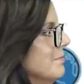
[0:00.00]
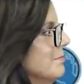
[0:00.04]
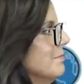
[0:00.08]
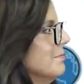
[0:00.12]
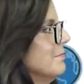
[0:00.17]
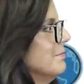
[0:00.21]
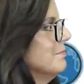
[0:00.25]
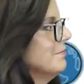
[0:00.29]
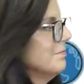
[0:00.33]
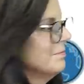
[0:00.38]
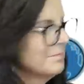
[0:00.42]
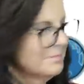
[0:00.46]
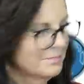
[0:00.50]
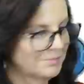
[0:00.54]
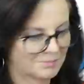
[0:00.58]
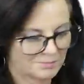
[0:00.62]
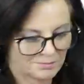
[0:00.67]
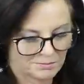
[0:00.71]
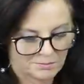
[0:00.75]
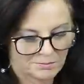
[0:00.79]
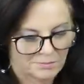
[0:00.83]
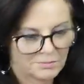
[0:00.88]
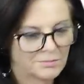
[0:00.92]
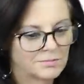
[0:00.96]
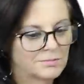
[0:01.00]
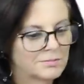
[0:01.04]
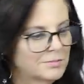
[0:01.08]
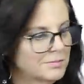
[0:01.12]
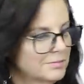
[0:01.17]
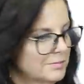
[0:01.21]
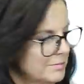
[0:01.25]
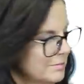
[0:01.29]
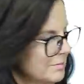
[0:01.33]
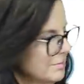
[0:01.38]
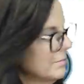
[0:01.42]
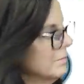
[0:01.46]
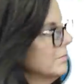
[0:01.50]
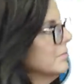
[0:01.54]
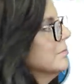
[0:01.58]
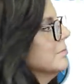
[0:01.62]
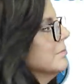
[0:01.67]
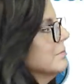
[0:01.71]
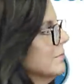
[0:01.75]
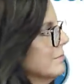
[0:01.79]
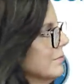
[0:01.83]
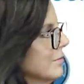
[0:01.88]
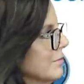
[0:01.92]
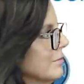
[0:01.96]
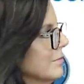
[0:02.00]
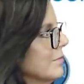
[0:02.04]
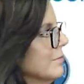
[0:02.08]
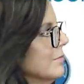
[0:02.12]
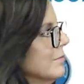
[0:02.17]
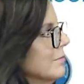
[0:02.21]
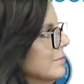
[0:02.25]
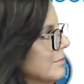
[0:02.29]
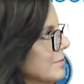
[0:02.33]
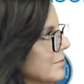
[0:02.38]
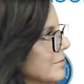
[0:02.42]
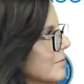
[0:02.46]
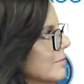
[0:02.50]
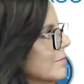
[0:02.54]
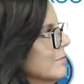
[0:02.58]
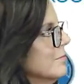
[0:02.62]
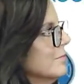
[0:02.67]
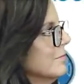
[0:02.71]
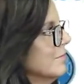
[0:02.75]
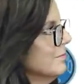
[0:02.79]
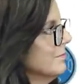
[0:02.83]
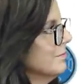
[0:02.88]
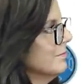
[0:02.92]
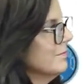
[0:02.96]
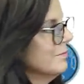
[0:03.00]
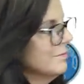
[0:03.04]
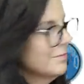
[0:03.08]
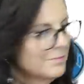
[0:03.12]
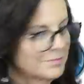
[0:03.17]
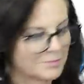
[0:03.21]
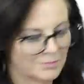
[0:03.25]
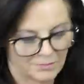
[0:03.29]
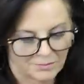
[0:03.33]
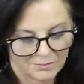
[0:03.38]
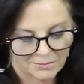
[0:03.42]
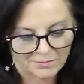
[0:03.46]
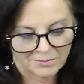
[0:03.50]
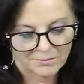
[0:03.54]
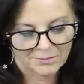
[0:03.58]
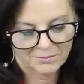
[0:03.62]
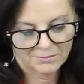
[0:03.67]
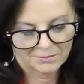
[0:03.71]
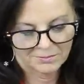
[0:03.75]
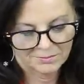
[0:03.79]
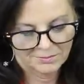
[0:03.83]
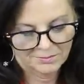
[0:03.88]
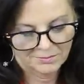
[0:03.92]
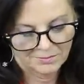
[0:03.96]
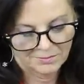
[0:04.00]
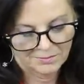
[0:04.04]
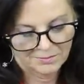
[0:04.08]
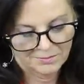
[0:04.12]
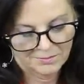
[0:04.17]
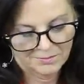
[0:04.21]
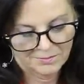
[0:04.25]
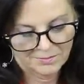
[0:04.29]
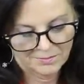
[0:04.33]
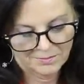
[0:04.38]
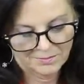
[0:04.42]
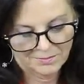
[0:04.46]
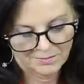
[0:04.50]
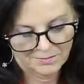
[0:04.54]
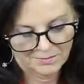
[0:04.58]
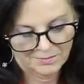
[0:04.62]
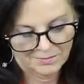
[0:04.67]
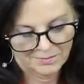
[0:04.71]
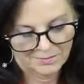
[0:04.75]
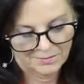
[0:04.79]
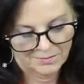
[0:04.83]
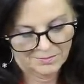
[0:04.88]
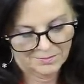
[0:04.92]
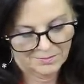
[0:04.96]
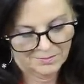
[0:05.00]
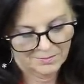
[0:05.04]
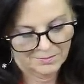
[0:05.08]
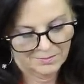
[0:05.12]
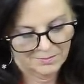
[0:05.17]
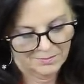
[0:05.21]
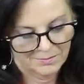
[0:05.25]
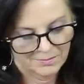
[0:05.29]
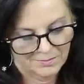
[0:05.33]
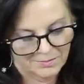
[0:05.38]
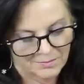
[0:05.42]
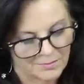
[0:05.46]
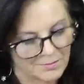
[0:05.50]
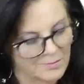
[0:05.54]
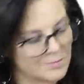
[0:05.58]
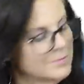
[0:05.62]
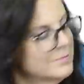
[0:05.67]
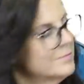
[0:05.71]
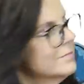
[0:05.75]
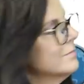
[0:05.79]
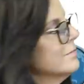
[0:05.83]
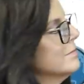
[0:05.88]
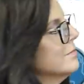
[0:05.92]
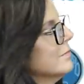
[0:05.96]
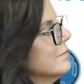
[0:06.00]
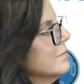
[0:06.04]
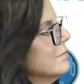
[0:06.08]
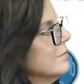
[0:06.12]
The person shown says nothing.